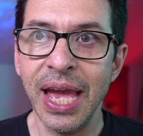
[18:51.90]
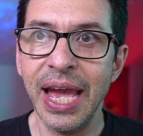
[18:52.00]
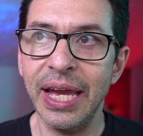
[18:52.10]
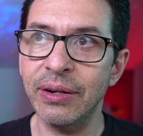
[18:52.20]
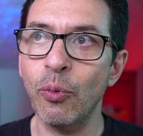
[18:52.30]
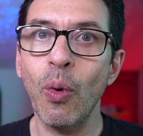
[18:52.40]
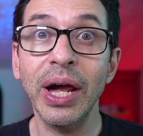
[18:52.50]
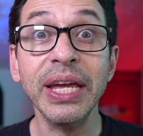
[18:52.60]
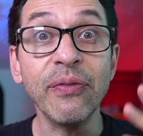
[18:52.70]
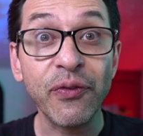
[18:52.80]
and
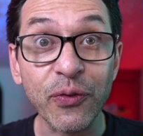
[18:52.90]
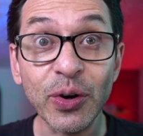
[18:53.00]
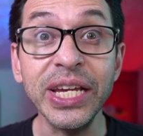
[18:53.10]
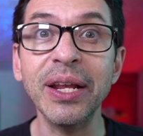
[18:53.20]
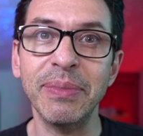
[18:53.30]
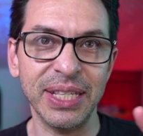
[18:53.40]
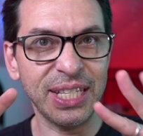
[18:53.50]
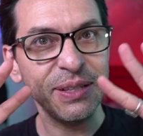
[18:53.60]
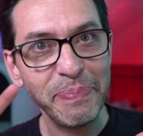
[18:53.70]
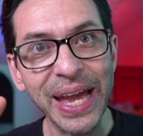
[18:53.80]
wanting freedom and
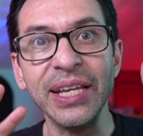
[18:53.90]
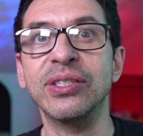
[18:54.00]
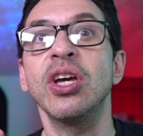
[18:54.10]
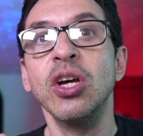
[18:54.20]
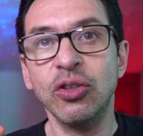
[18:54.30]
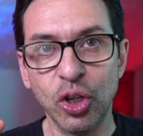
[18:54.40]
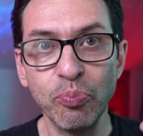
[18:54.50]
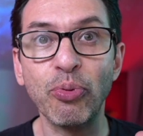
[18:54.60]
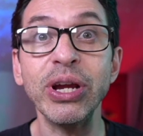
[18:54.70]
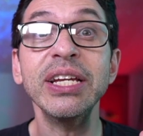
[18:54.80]
space to
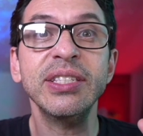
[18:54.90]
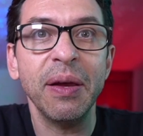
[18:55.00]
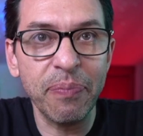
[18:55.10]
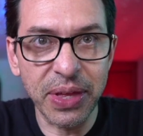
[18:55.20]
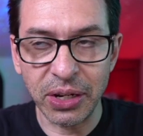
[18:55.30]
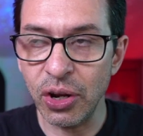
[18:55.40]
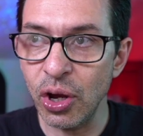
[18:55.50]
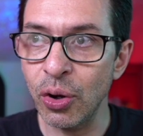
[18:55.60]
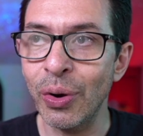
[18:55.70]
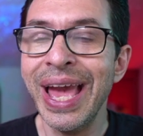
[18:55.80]
bring something
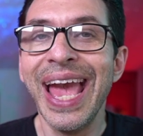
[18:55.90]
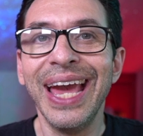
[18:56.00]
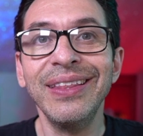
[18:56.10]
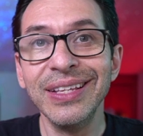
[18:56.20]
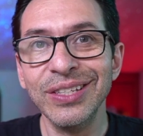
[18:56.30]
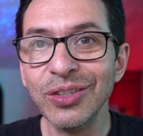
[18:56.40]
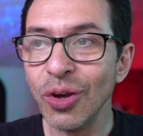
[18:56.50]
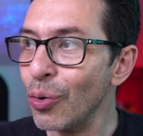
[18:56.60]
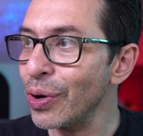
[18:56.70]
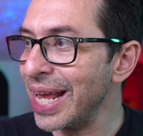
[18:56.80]
new. And this has
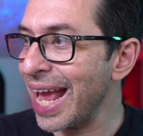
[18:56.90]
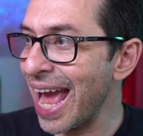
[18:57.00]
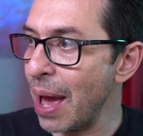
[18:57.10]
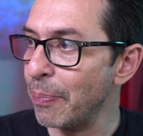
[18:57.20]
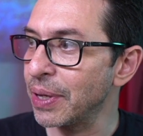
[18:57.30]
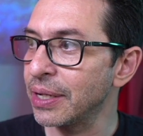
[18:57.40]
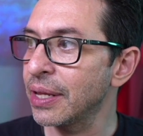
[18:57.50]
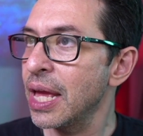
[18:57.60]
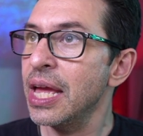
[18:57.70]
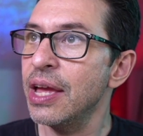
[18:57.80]
already happened
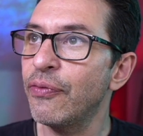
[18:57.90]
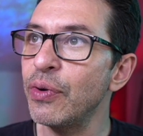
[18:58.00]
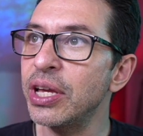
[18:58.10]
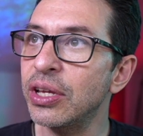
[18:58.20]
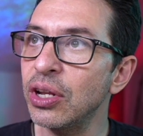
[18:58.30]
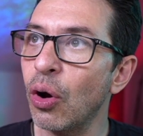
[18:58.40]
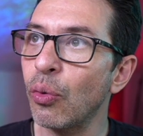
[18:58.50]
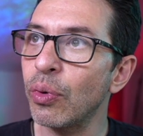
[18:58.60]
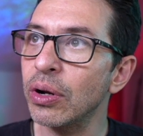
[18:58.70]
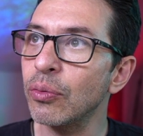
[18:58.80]
if we, you know,
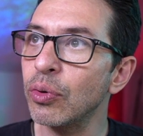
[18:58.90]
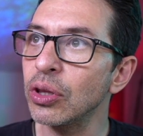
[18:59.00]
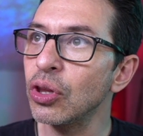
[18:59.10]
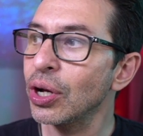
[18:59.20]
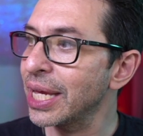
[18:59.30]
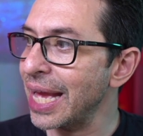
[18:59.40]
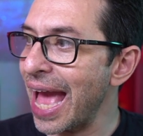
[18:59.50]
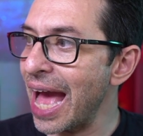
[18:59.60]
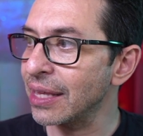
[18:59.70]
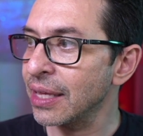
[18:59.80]
we're we're looking
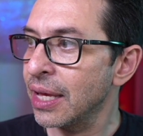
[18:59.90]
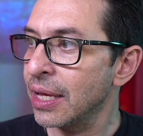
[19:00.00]
at